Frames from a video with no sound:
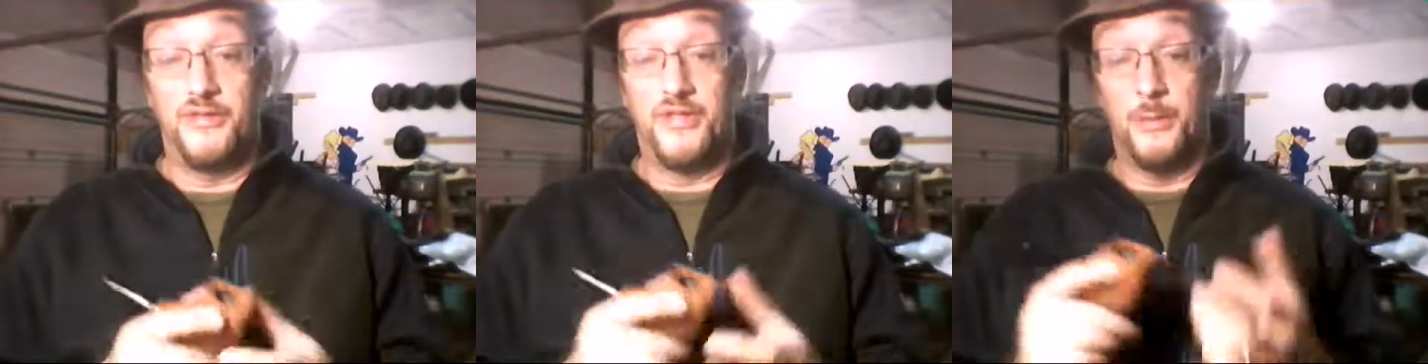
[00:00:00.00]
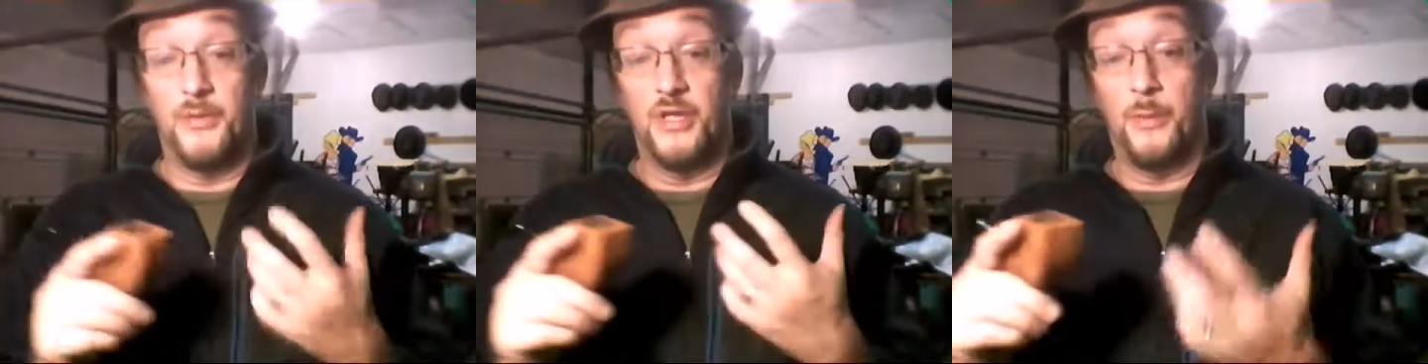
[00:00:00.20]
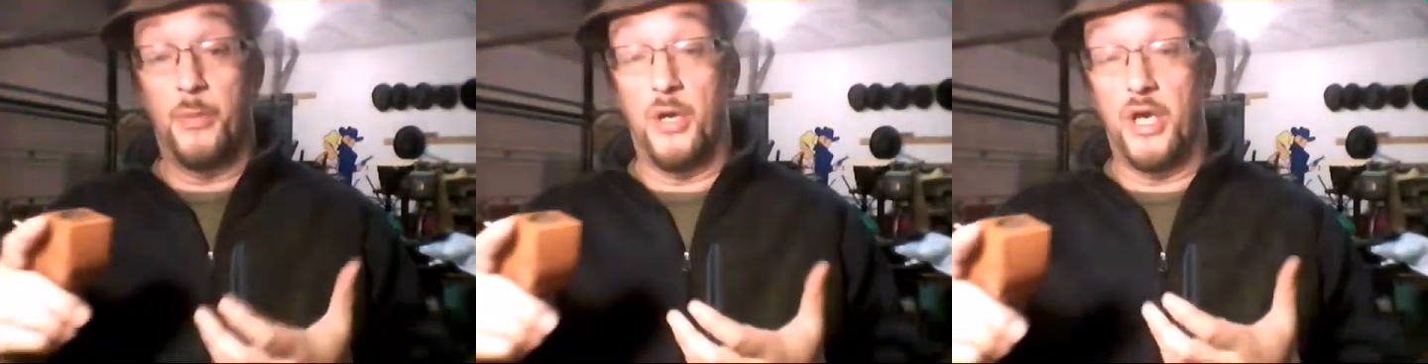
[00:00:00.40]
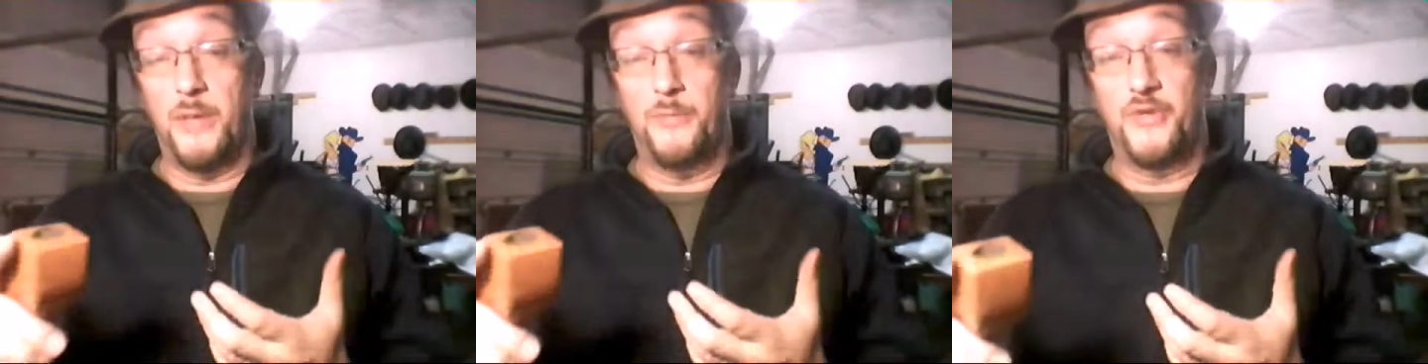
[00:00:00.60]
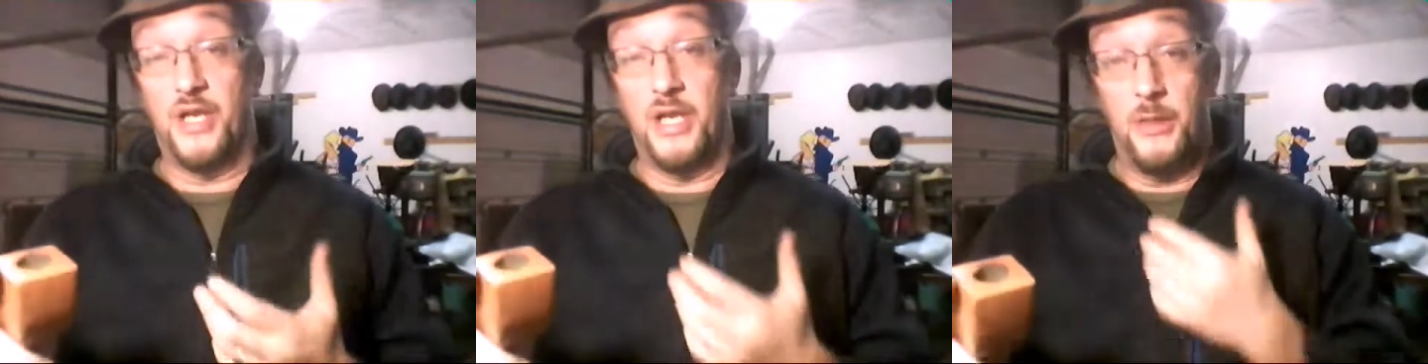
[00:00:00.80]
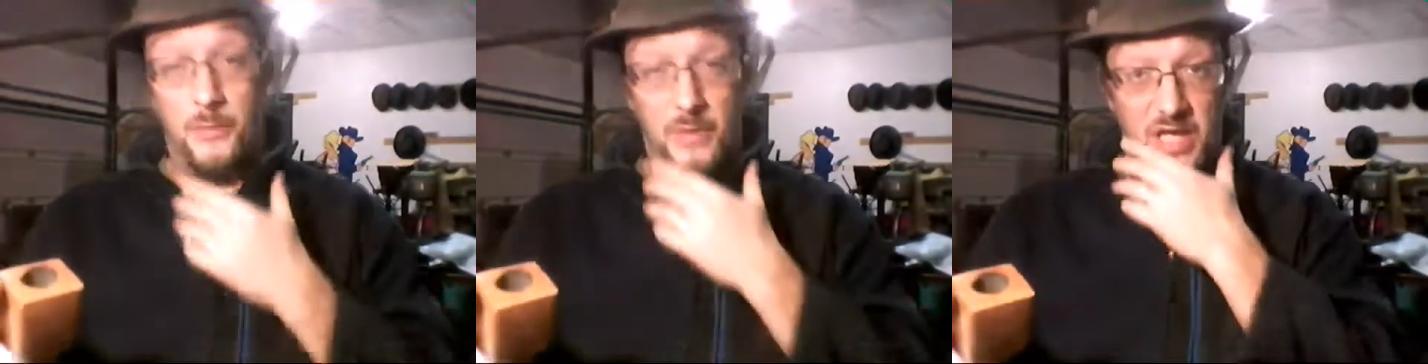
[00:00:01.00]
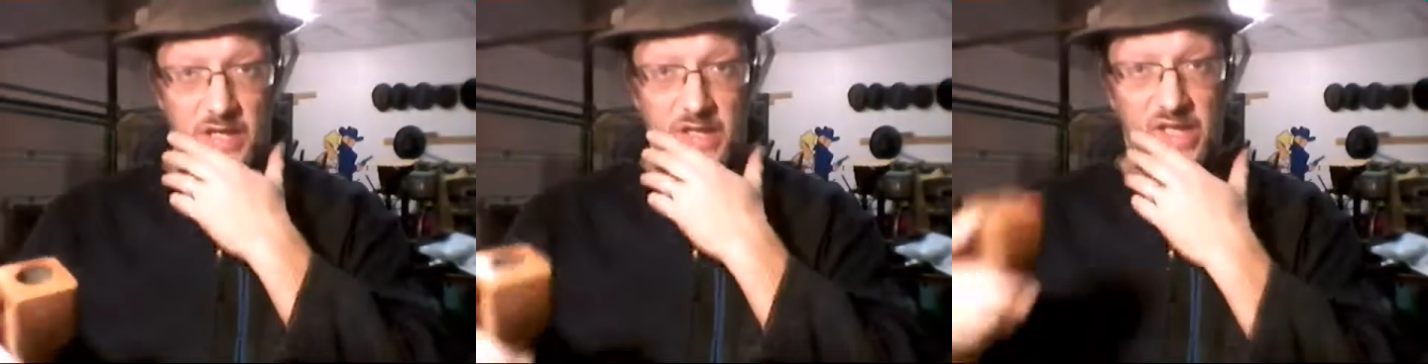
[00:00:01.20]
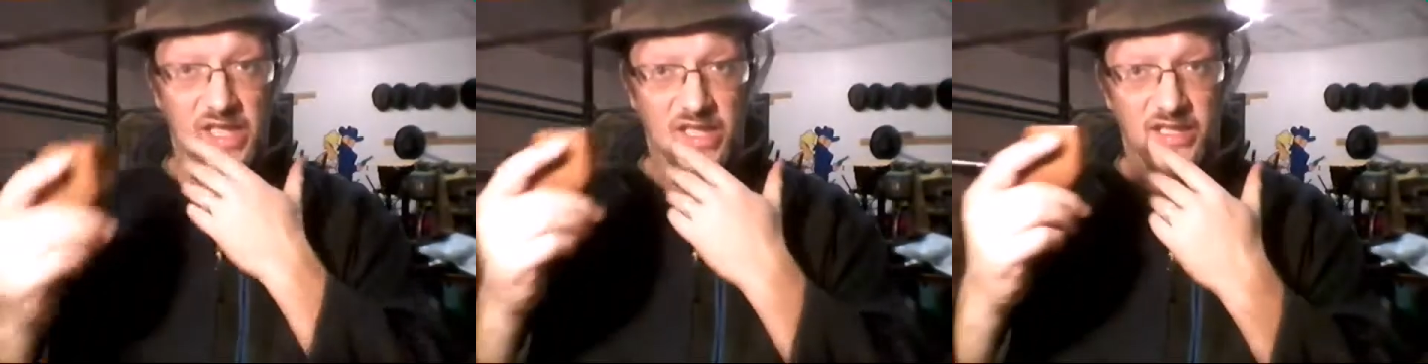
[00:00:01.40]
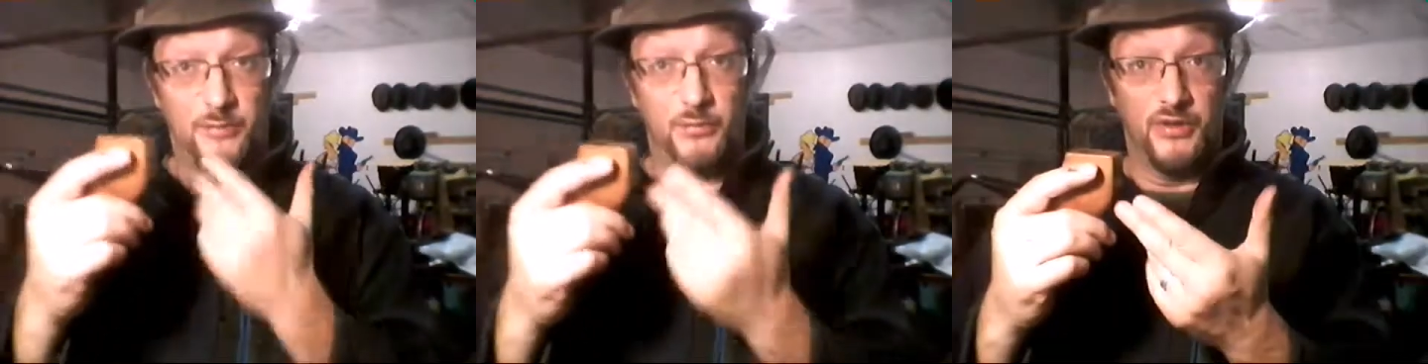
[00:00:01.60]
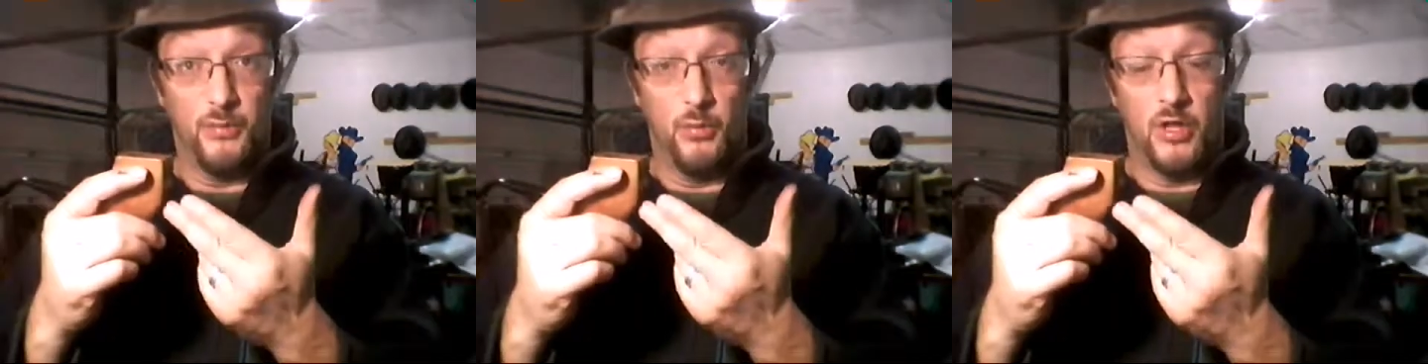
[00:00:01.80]
some of the pipes I had made, and
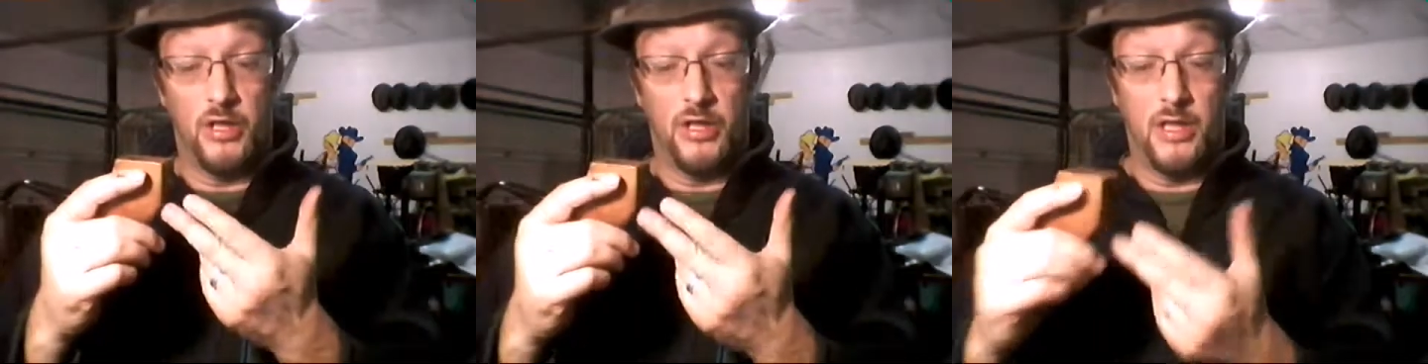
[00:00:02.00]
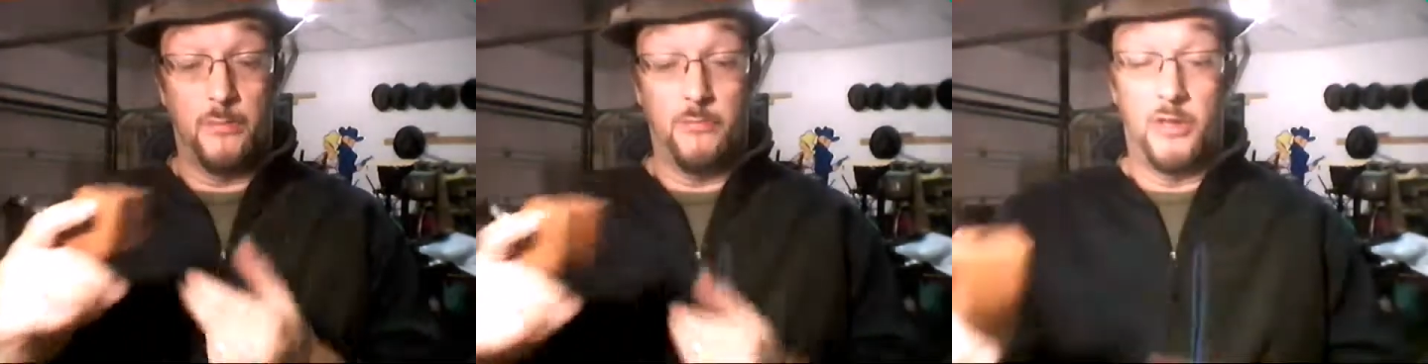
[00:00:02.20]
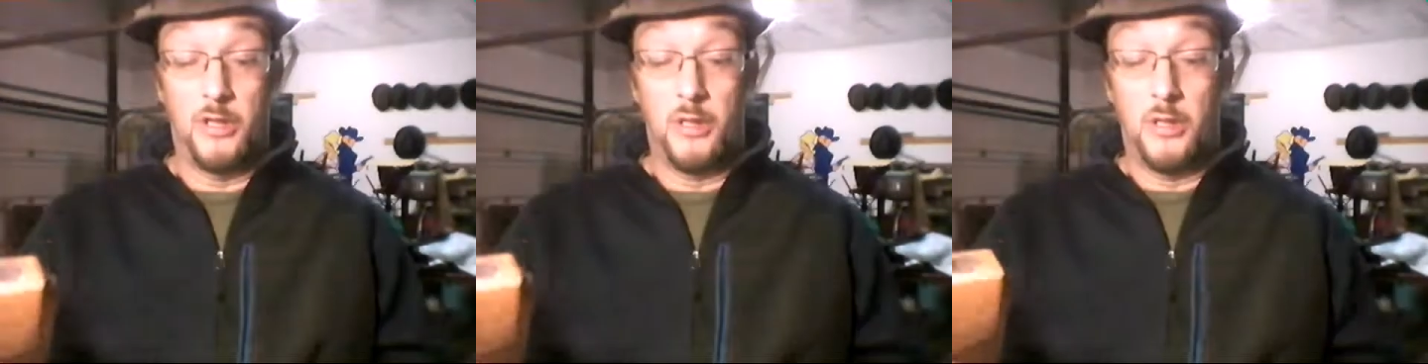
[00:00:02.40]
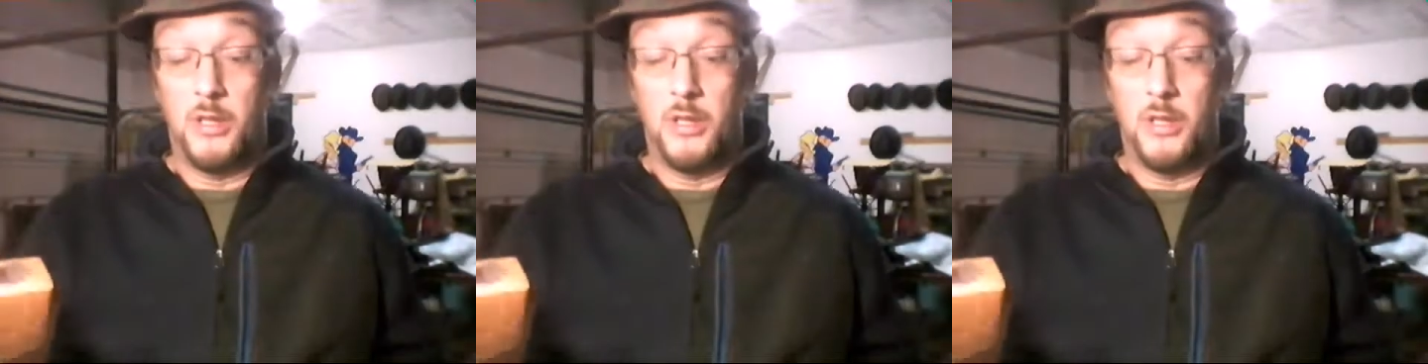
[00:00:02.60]
this was one of them.